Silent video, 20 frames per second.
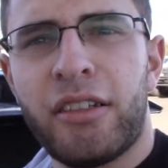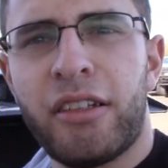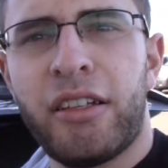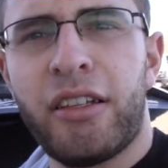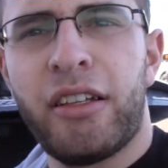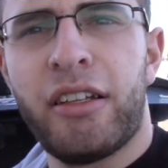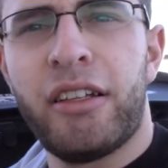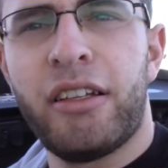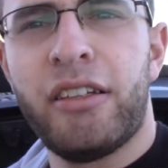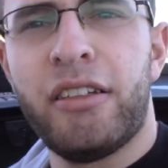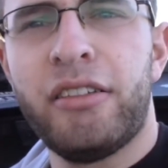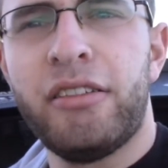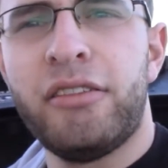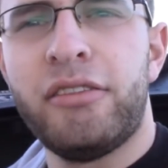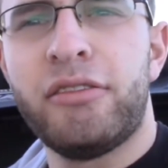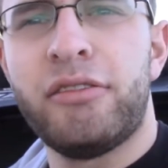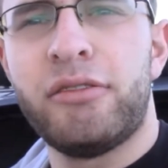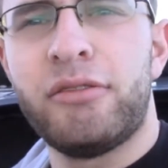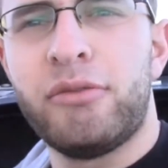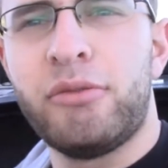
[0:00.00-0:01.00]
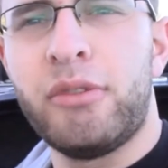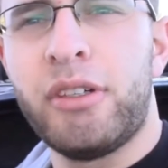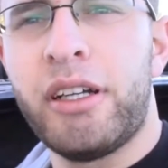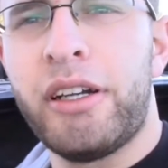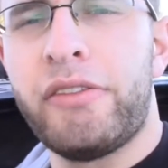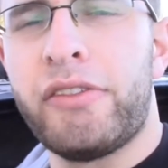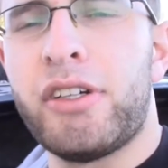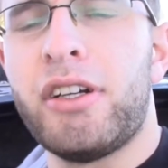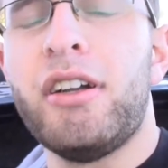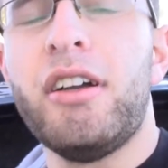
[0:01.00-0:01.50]
eh,
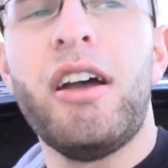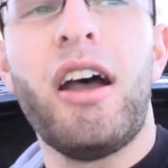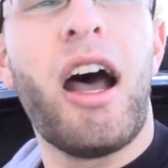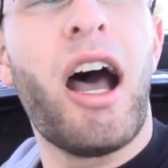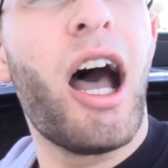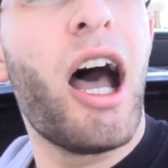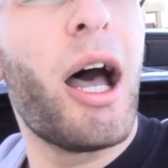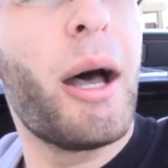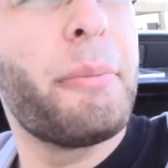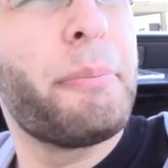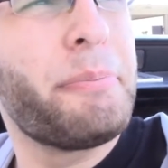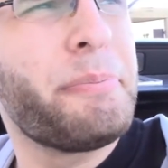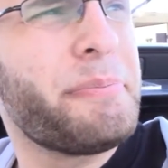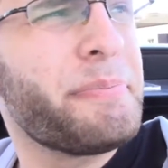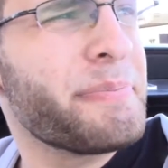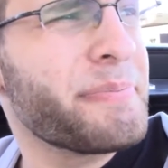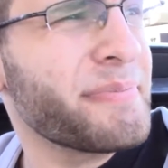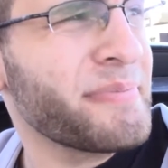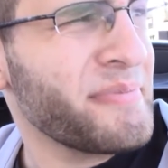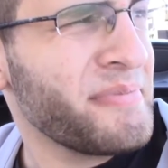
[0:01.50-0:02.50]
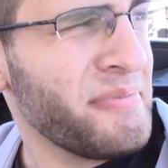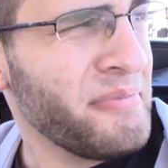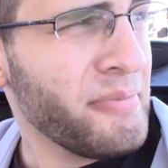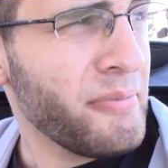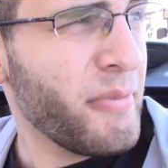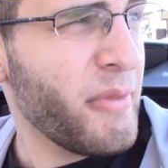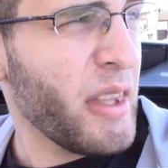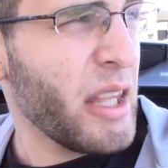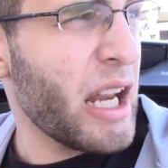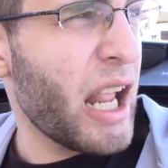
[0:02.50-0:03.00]
whatever. Um
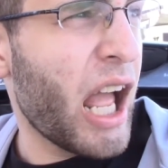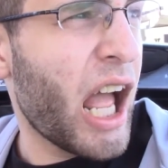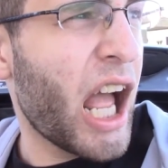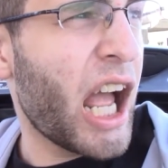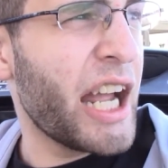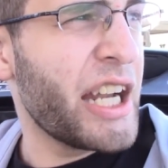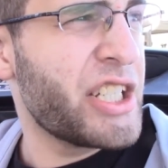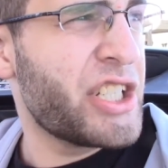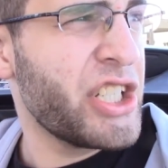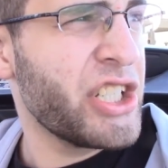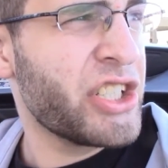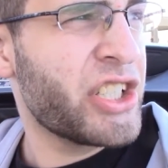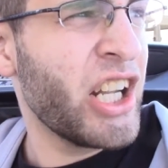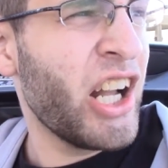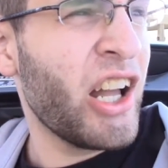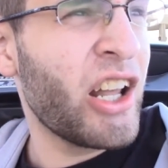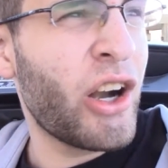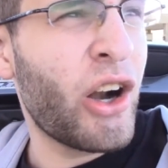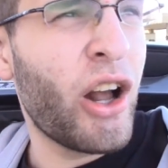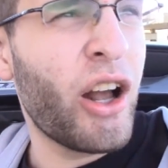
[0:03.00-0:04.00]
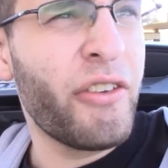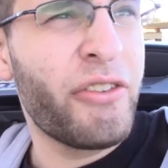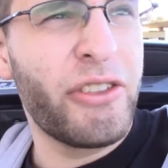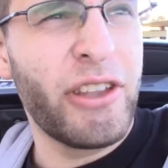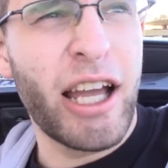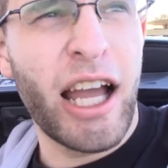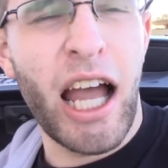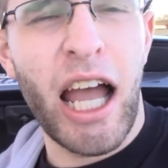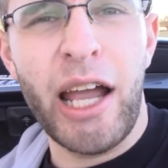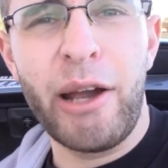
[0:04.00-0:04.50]
I just got off
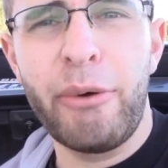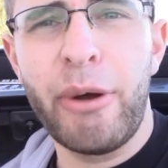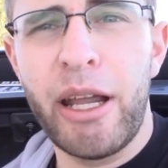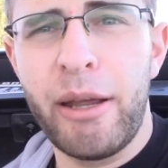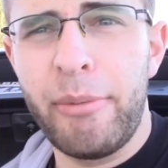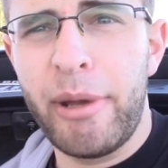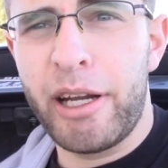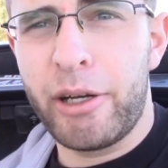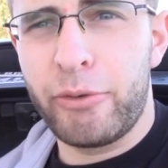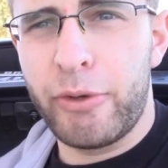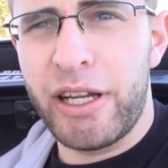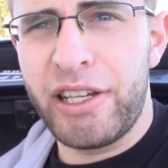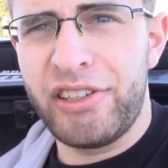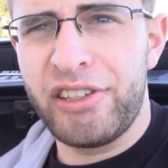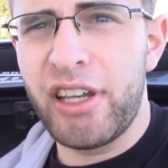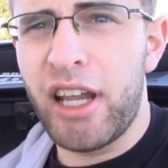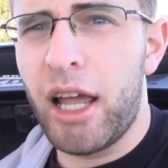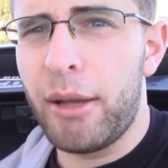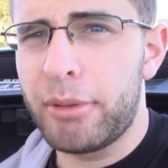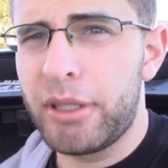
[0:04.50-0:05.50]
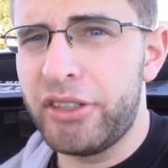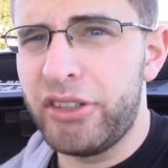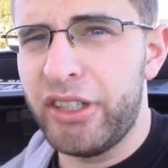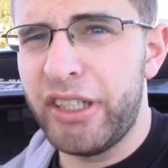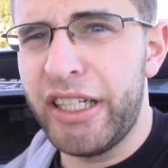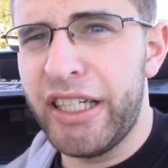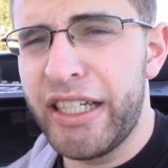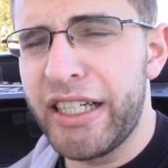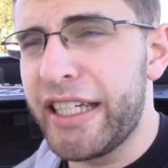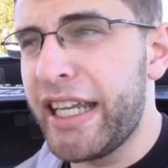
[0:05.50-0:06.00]
the highway. I'm at a rest stop because I
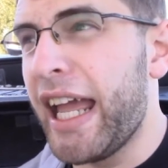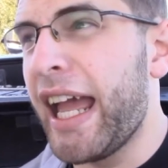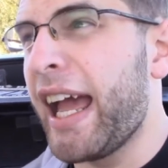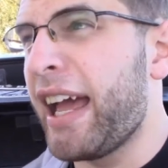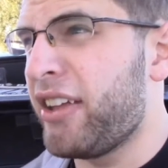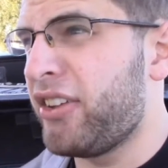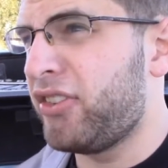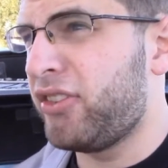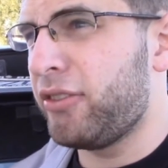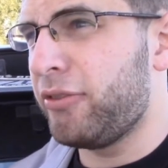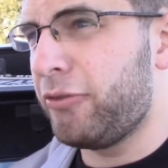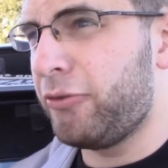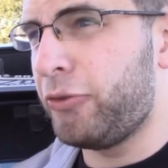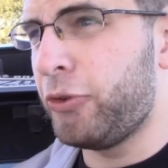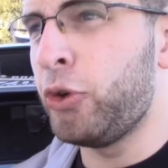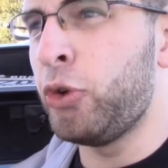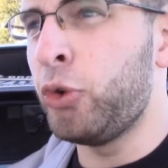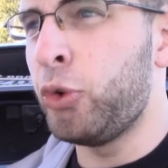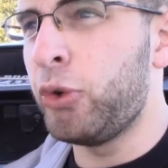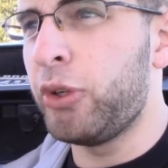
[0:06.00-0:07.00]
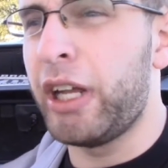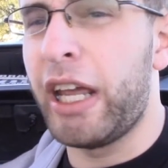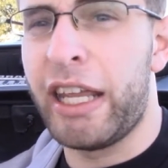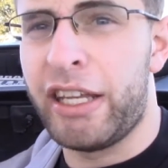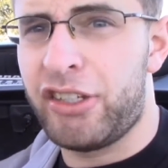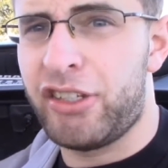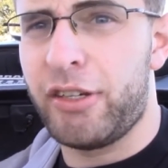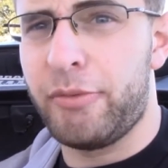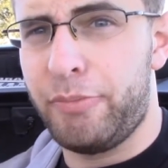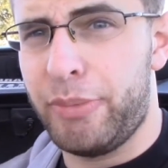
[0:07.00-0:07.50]
need gas, food,
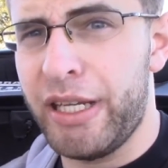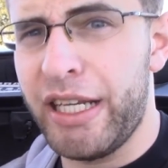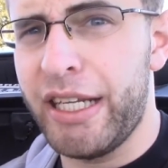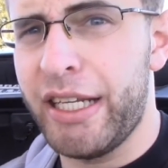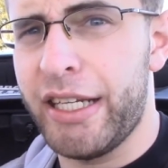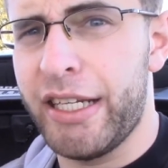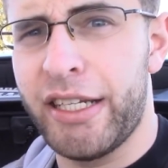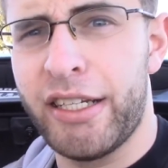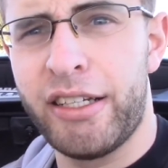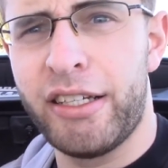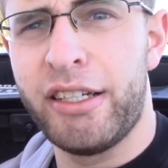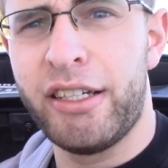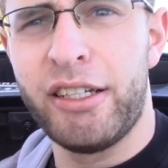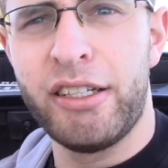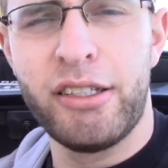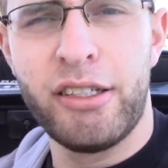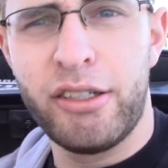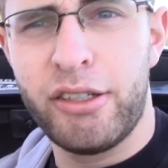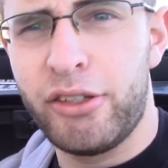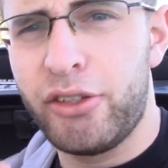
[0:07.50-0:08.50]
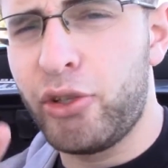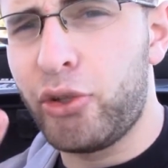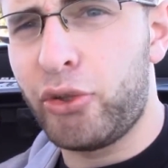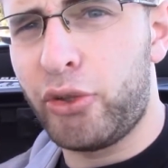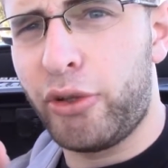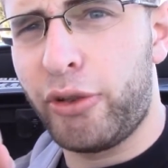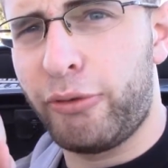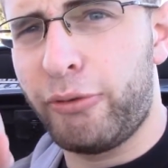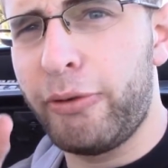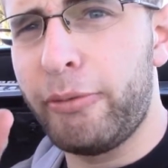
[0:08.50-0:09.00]
and to pee.
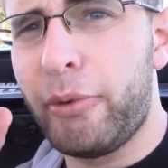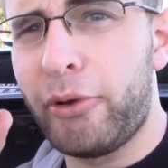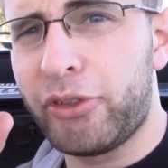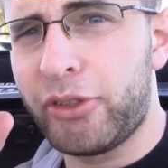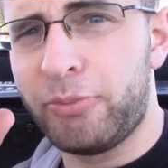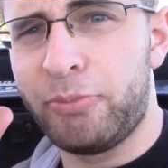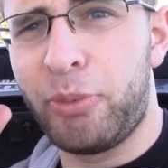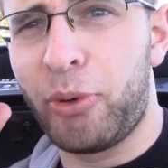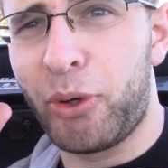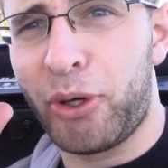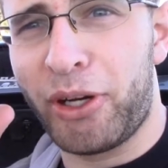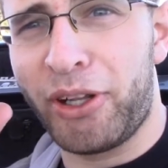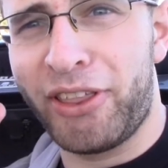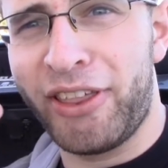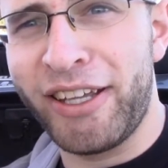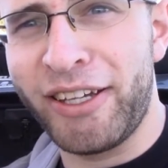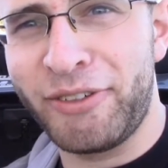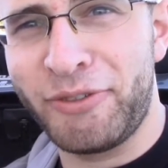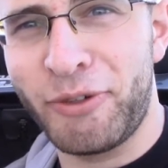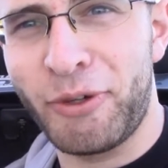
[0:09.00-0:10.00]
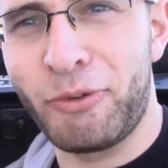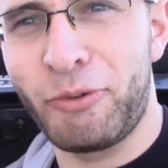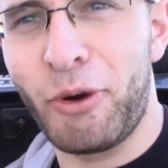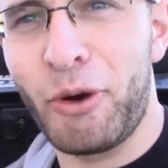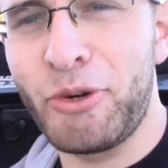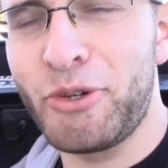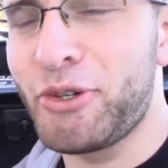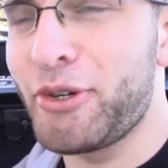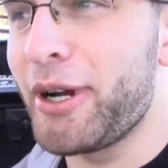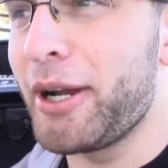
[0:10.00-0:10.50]
Those are the three most important things for a
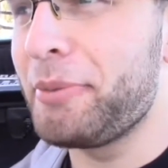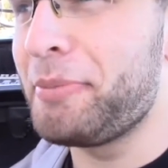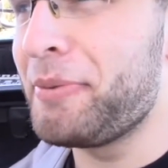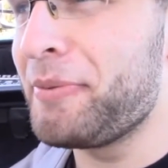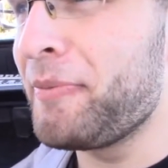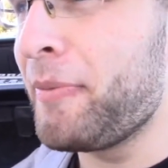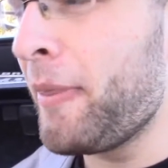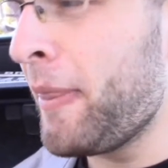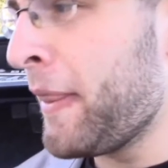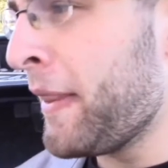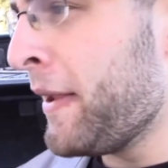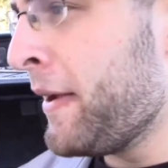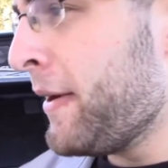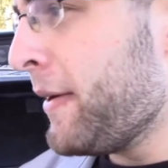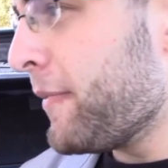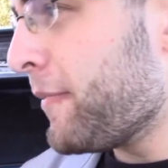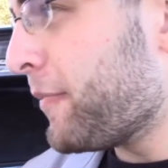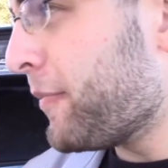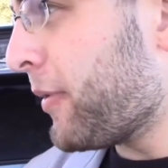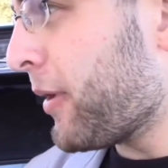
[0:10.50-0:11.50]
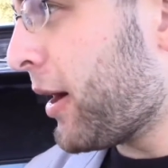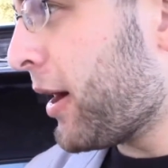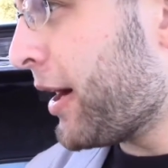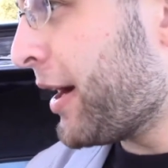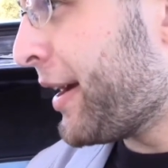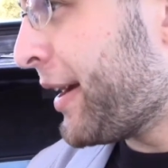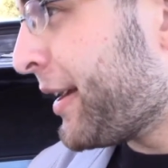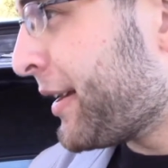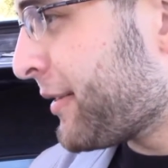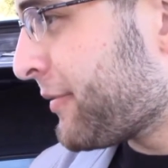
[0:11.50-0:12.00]
road trip.
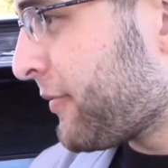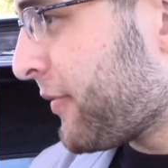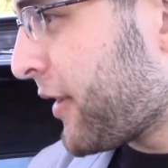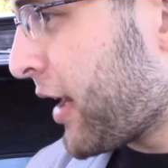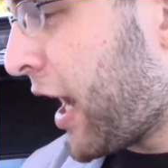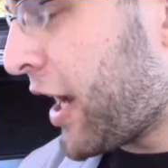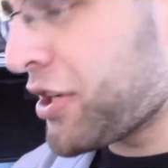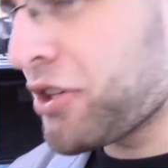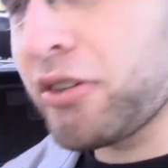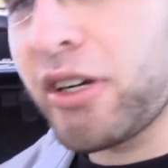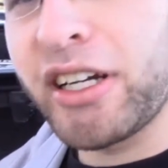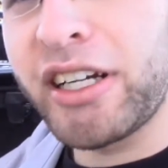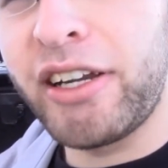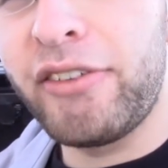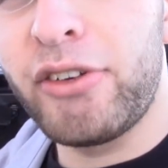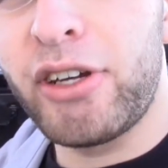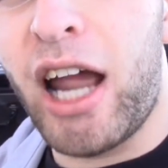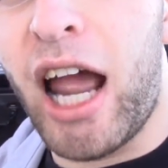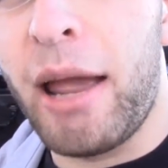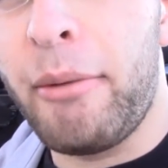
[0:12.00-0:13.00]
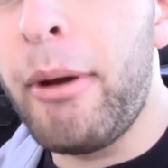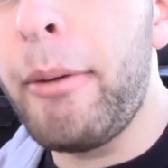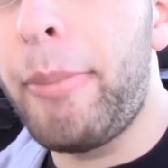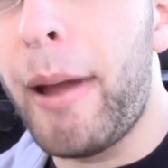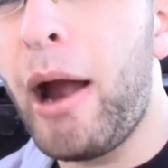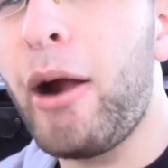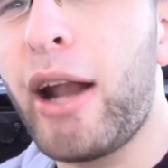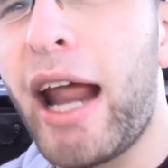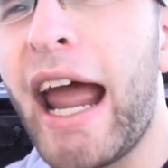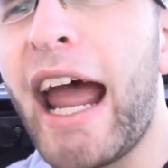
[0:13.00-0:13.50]
But I just want to give you I'm
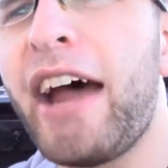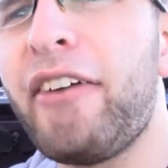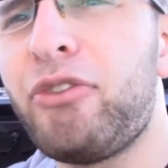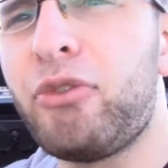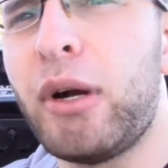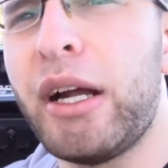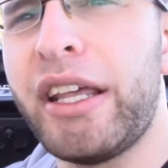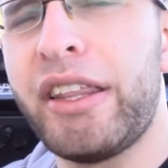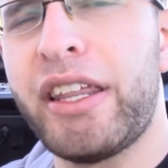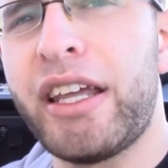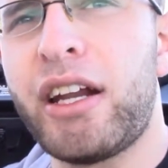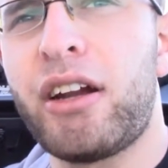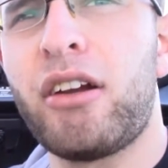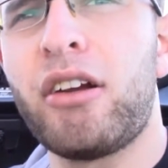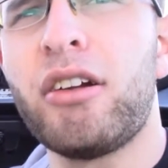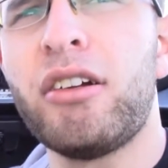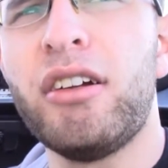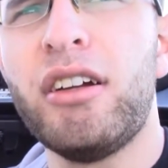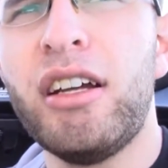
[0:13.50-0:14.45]
about halfway there